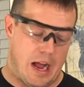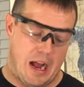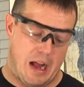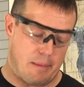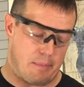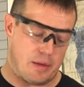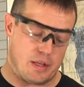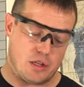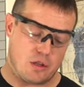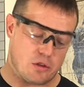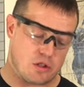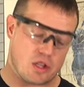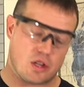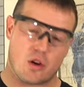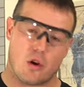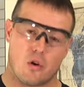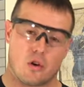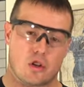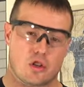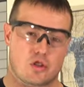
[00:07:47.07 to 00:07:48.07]
I've been using
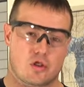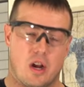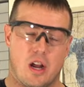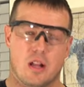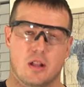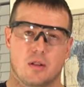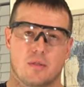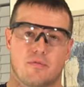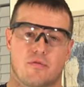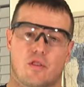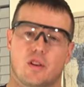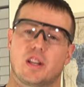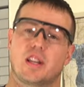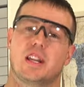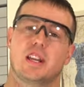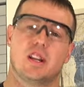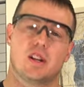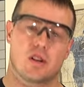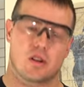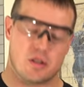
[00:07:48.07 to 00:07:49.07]
Otis Dry Lube for
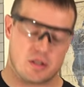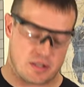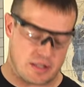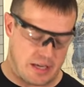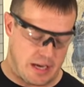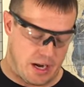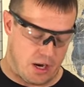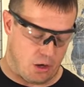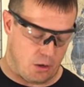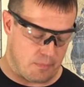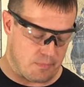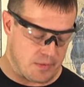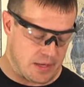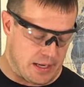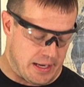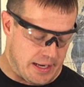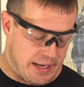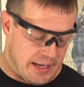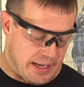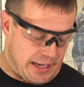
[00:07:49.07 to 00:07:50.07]
years now
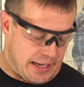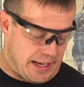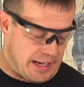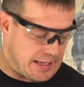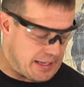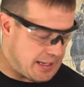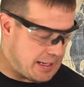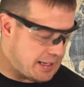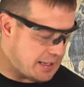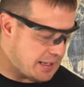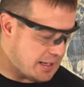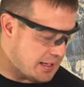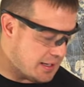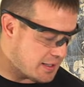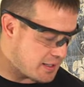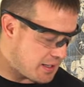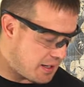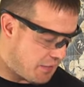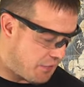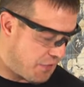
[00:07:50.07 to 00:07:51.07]
and it
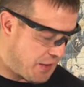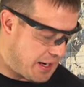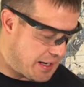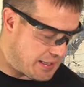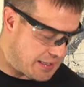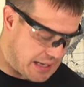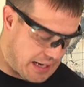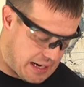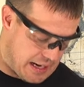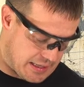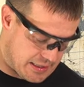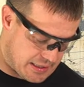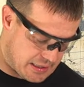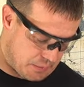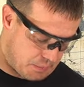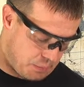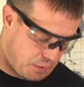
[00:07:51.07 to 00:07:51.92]
is a fantastic